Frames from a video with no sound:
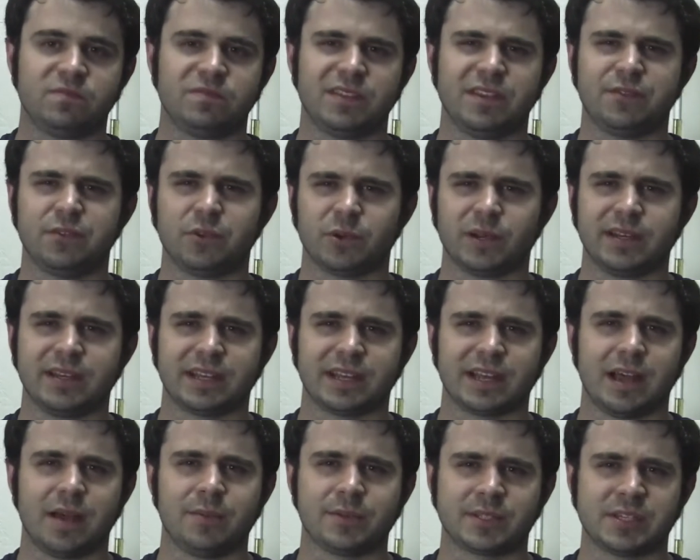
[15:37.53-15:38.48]
if you're into
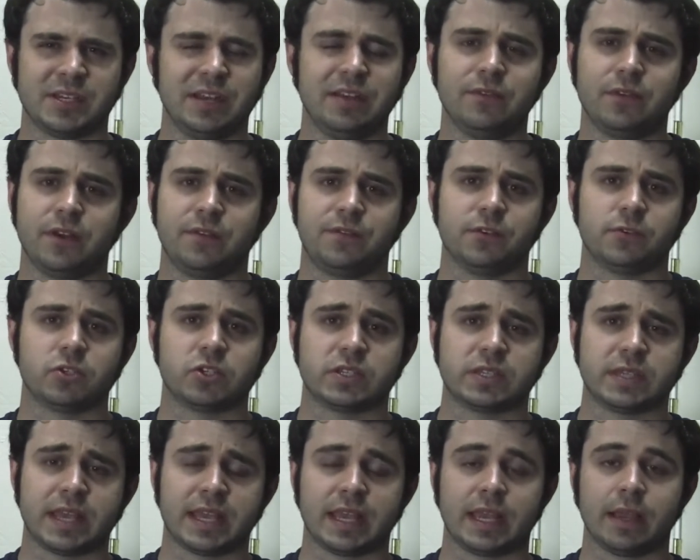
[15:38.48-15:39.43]
comics, and even if you're
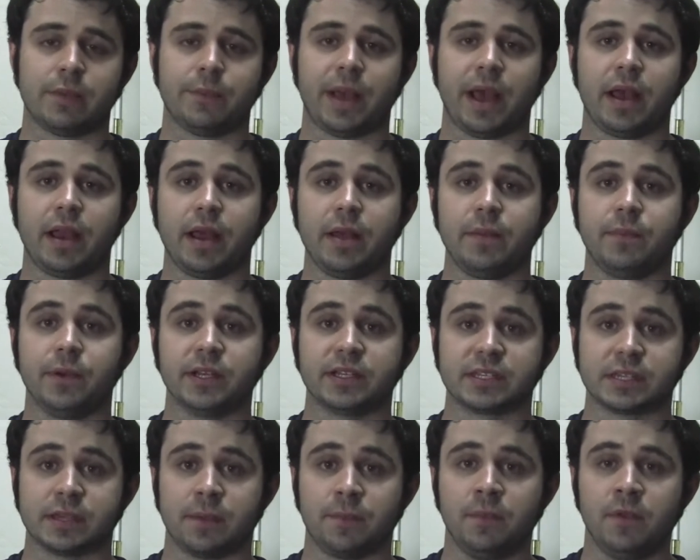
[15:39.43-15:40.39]
just thinking about it,
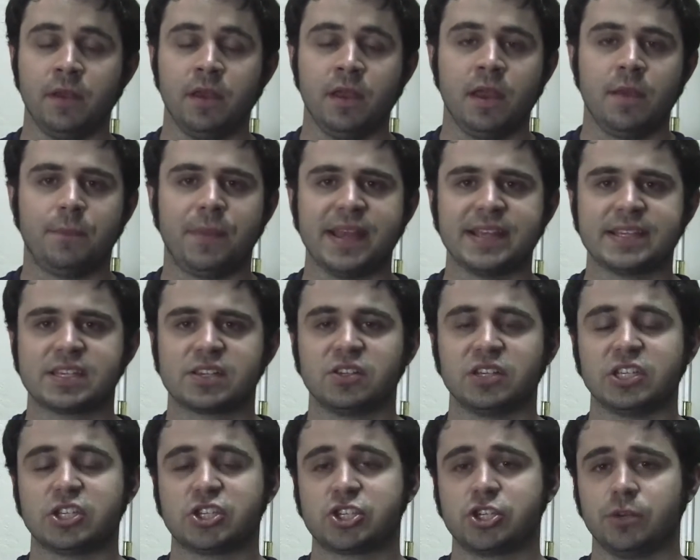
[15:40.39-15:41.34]
but
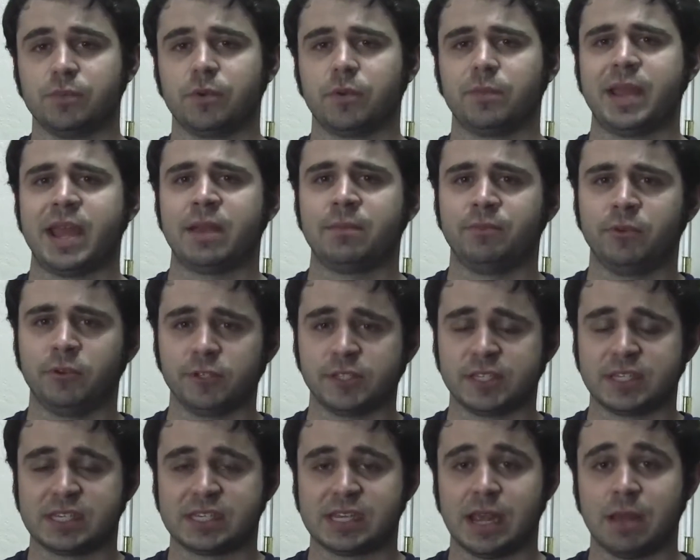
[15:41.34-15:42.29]
basically Superman
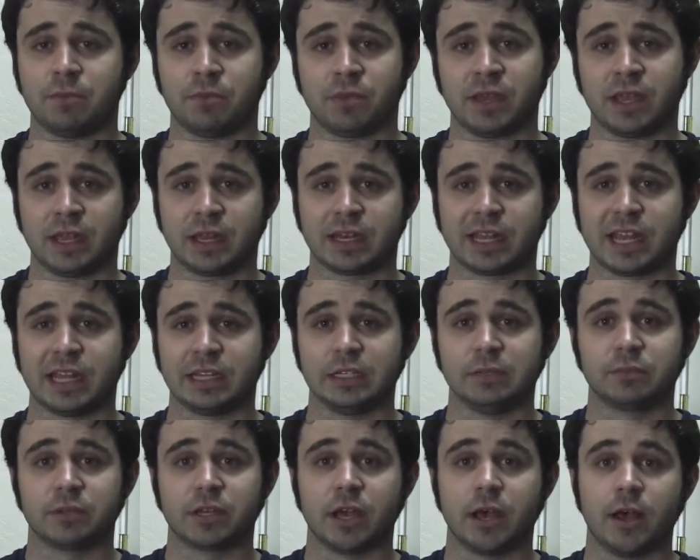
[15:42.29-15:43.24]
pulls the same thing in
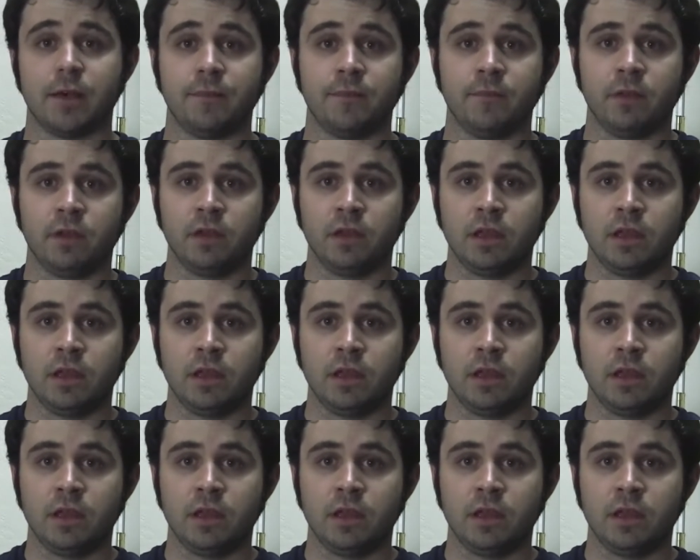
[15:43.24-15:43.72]
Kingdom Come.